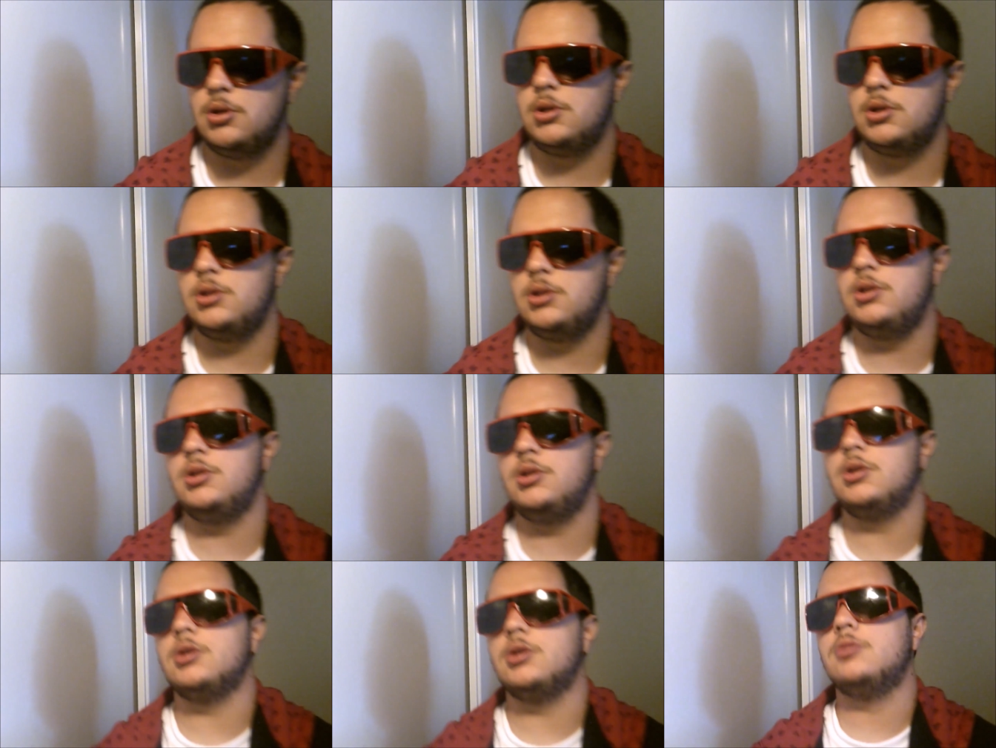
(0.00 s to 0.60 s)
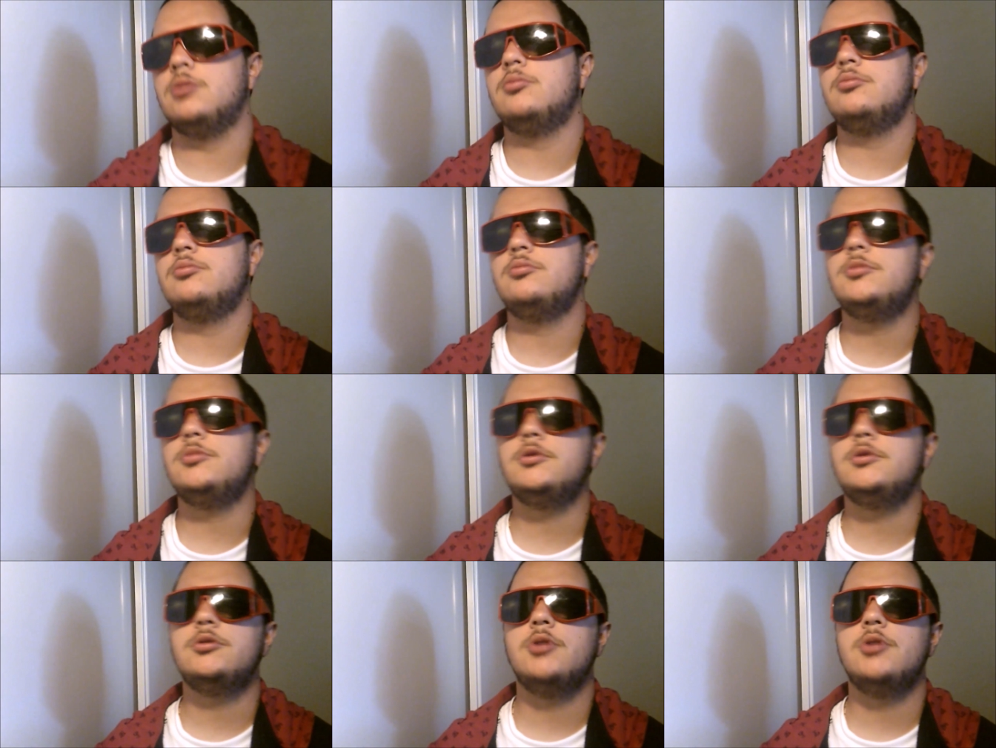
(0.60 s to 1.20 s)
Yeah.
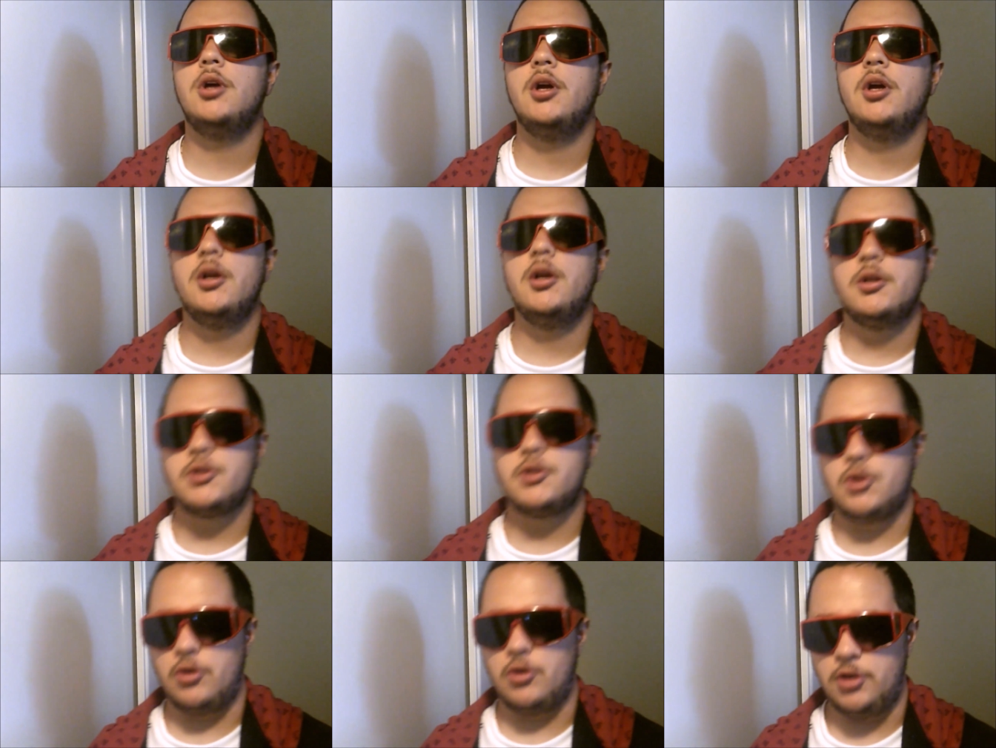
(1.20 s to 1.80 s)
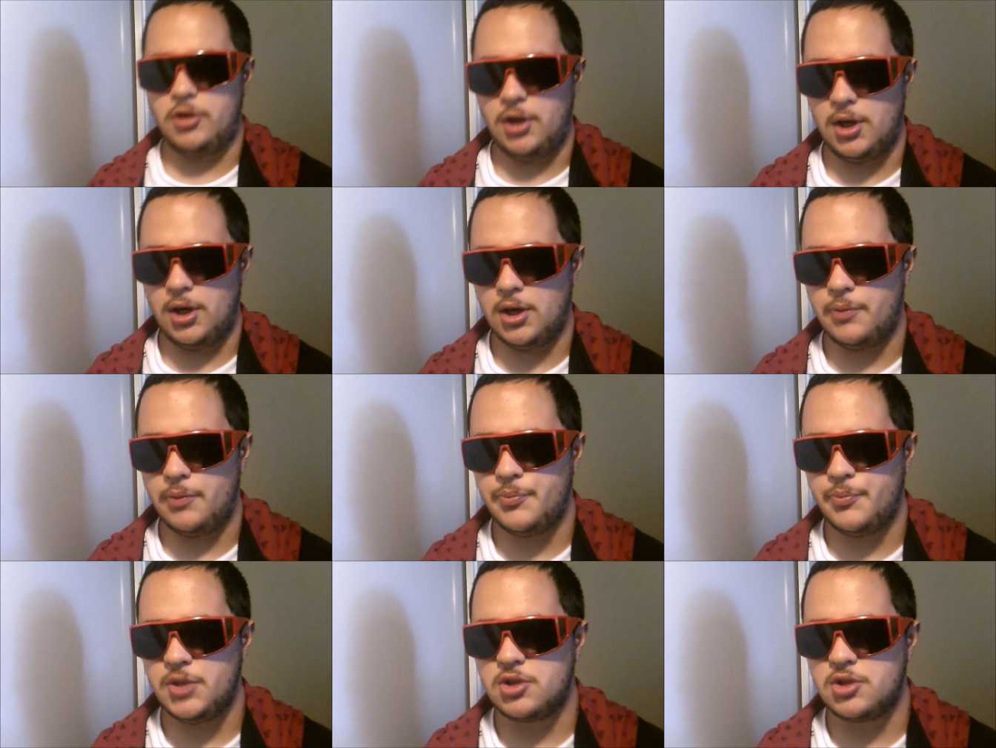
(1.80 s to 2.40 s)
So yeah,
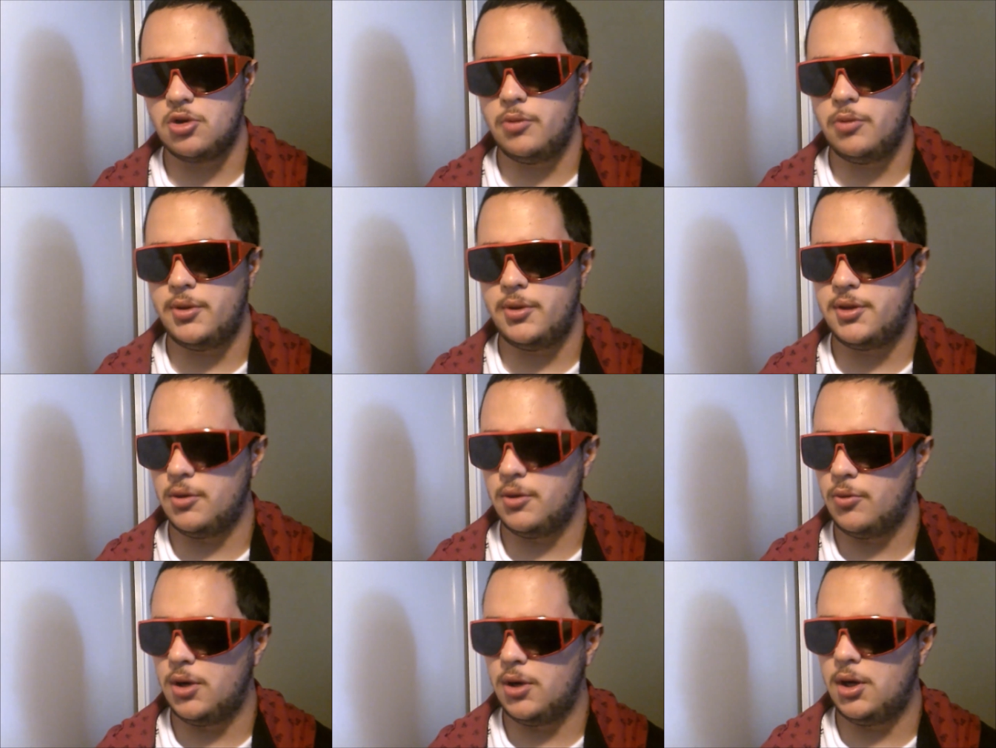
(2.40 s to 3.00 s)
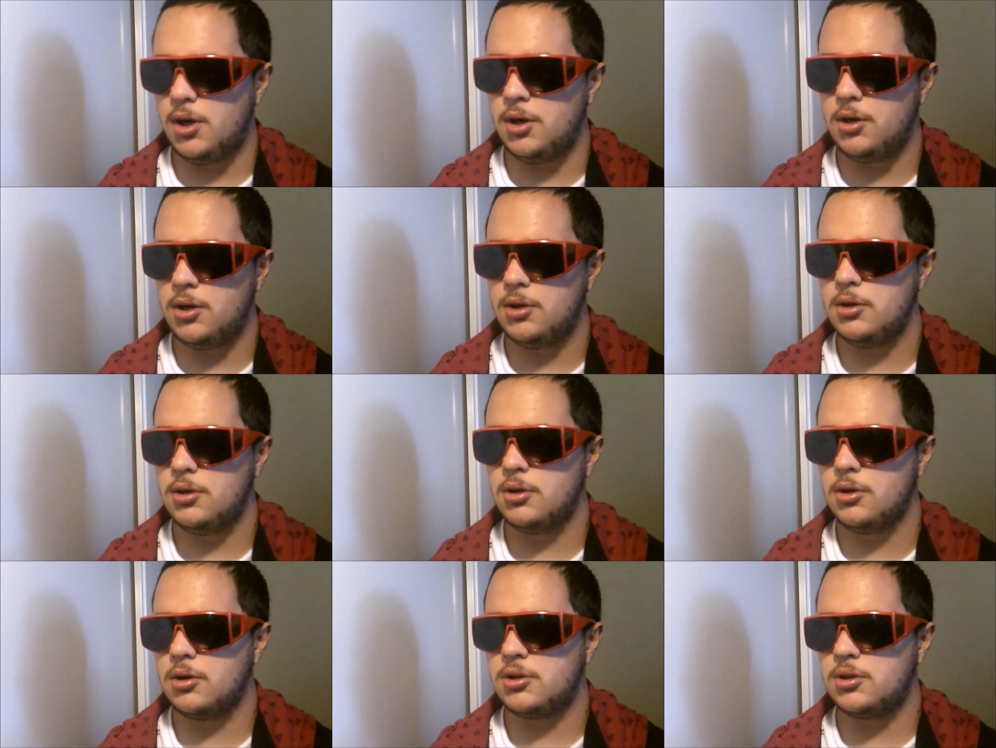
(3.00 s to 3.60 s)
it's gonna be the one
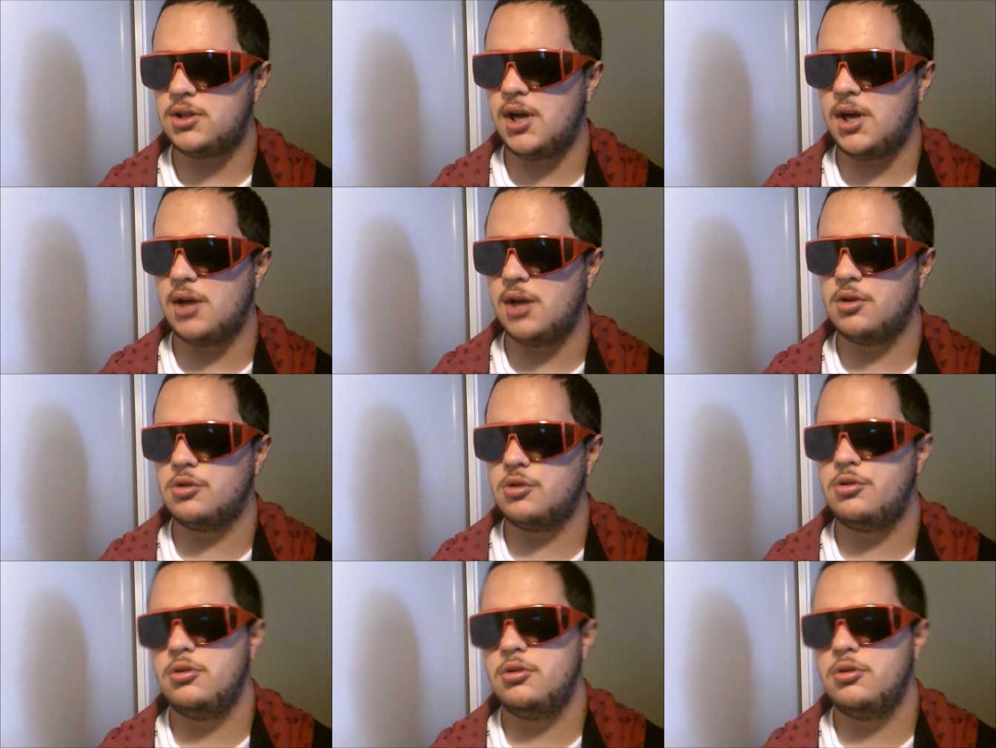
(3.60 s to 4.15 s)
titled